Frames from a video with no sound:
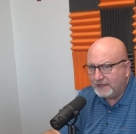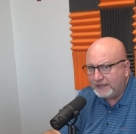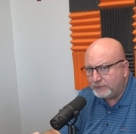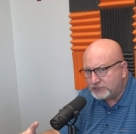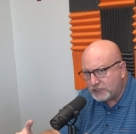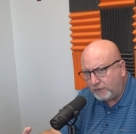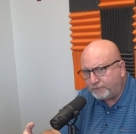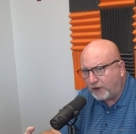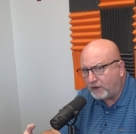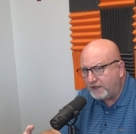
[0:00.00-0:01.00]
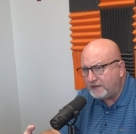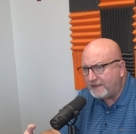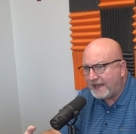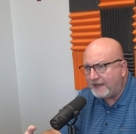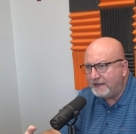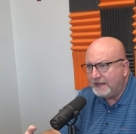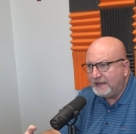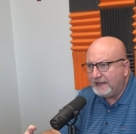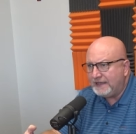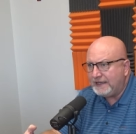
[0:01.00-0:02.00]
he was so far into that,
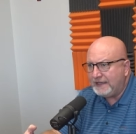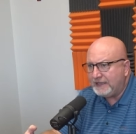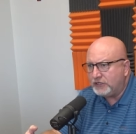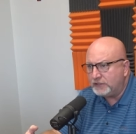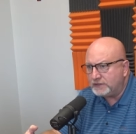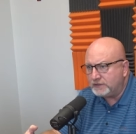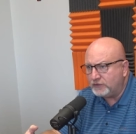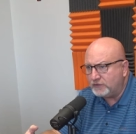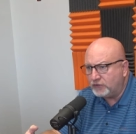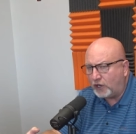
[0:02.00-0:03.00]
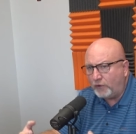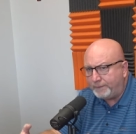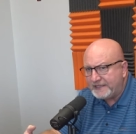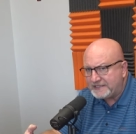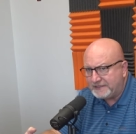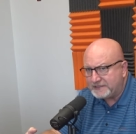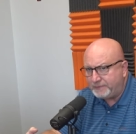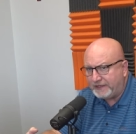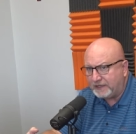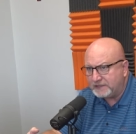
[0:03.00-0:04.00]
he, he couldn't grow a business
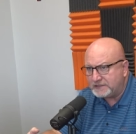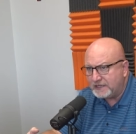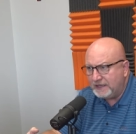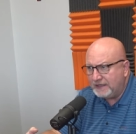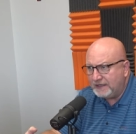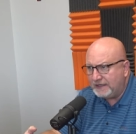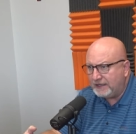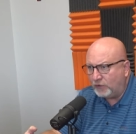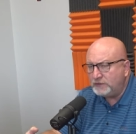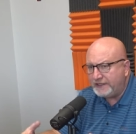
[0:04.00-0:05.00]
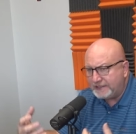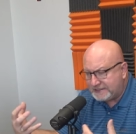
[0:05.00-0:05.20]
because he only